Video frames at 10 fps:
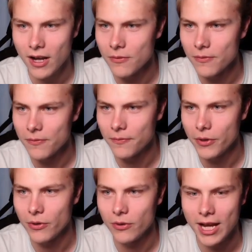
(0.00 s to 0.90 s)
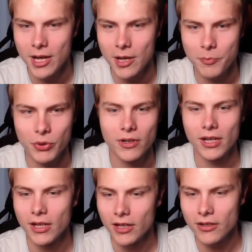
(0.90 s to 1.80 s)
foil, hyper.
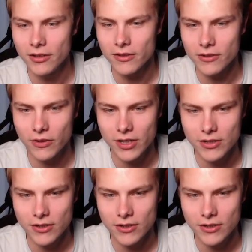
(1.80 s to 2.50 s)
Goodness gracious.